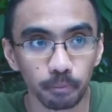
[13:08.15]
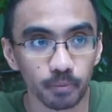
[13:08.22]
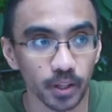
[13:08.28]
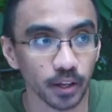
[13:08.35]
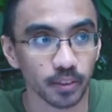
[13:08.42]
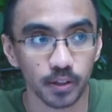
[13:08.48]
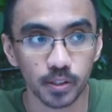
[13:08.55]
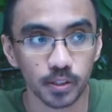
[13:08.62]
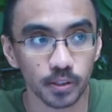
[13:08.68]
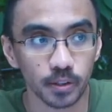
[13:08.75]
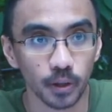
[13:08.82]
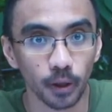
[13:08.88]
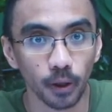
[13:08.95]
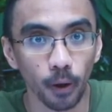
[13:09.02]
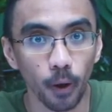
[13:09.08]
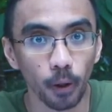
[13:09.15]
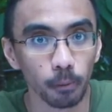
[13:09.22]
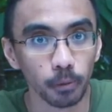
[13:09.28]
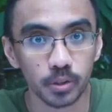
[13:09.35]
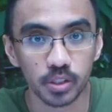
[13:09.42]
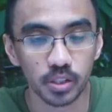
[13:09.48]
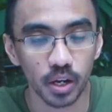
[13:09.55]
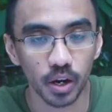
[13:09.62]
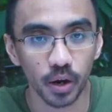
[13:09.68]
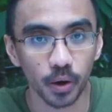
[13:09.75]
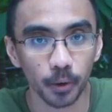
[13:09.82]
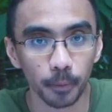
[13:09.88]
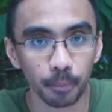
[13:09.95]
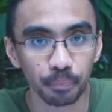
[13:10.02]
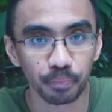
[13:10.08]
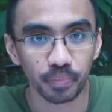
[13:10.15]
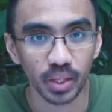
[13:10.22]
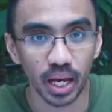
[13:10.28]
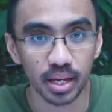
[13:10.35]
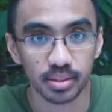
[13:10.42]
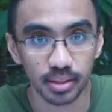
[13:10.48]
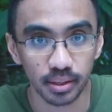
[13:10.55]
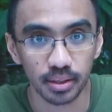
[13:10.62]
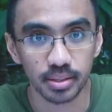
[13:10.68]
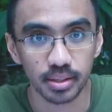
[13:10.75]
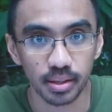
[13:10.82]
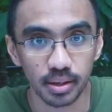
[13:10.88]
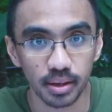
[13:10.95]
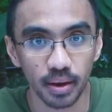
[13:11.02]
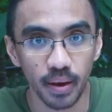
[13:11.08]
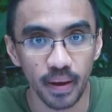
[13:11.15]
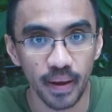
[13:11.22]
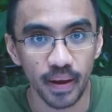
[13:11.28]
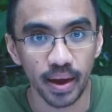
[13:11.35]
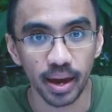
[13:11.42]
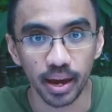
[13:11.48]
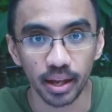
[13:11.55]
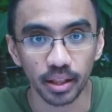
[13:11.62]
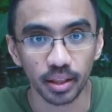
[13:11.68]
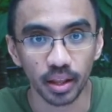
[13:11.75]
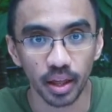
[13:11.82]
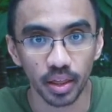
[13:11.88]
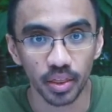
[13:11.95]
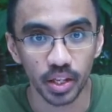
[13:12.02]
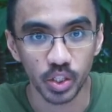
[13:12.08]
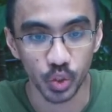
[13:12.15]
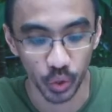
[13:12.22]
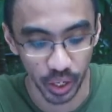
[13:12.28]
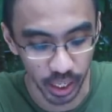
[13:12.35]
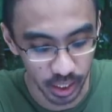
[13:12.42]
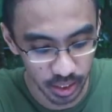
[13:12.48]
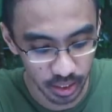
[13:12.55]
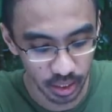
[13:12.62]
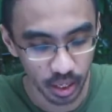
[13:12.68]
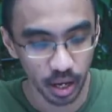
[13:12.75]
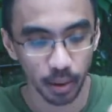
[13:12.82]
Like there's almost zero acidity in the drinks.